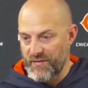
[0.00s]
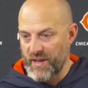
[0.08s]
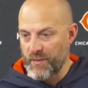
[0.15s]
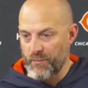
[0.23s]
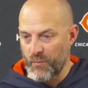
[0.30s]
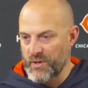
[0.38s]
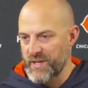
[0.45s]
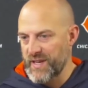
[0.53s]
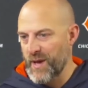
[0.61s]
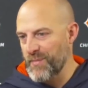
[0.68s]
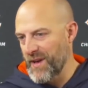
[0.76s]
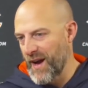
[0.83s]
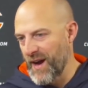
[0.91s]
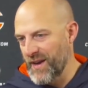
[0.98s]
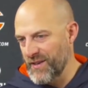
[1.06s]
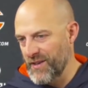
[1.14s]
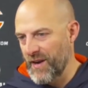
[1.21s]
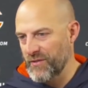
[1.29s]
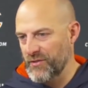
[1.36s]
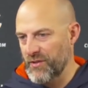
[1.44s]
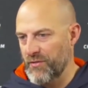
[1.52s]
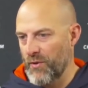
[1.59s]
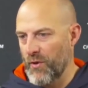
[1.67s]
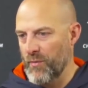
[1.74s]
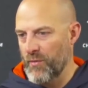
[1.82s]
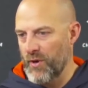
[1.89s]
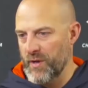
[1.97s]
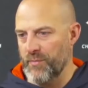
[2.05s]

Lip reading: And then when you get behind, you're obviously throwing the ball.